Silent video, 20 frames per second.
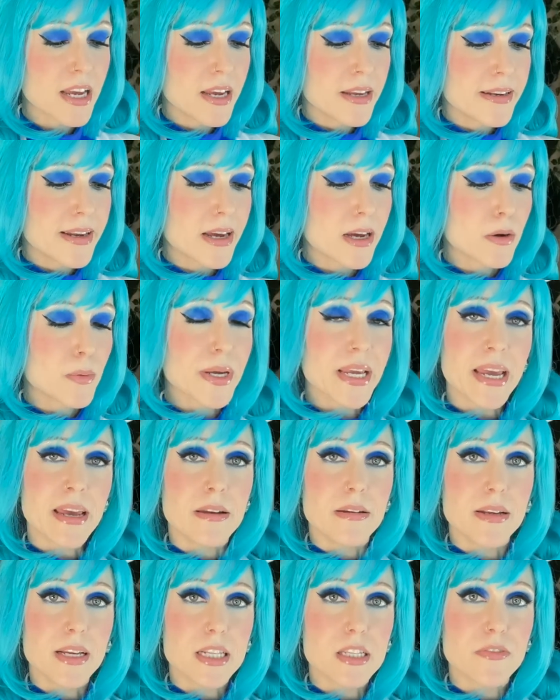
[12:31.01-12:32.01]
Now, again,
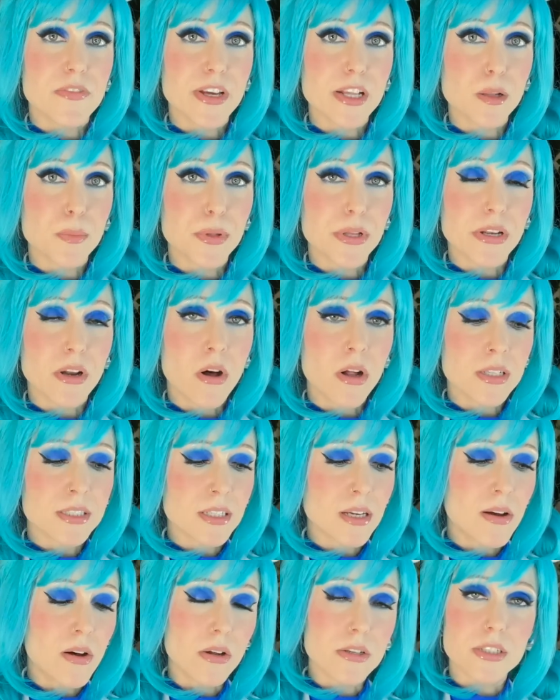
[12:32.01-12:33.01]
it's available at
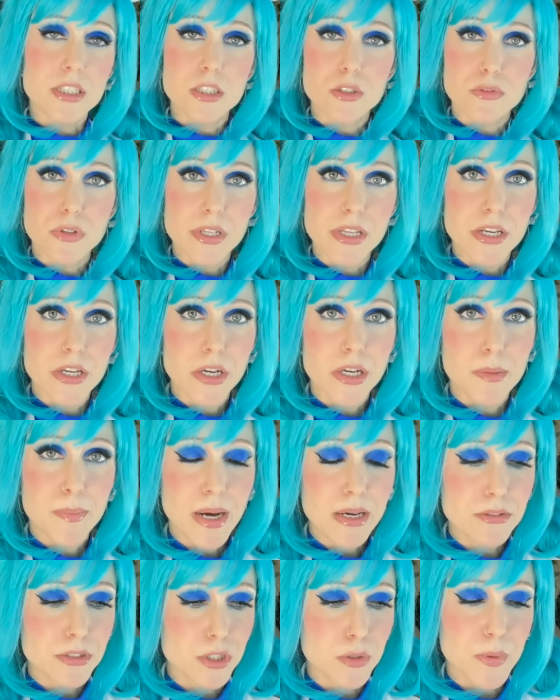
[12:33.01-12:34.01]
Ulta. Ulta's really good
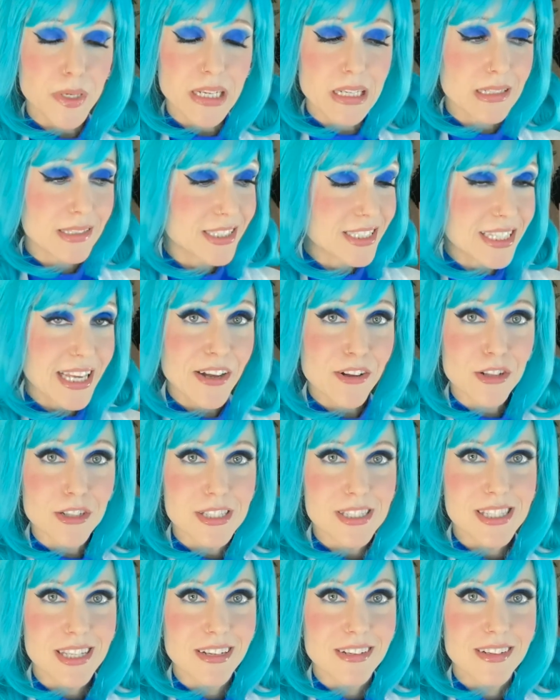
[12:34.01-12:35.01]
about doing
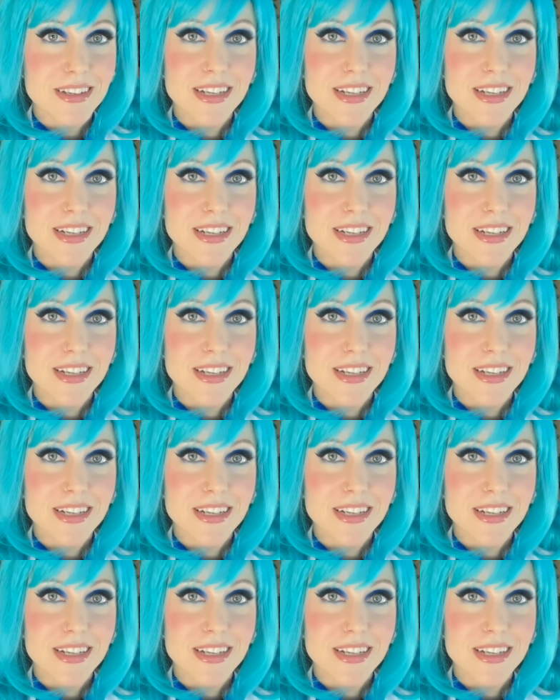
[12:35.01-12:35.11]
sales,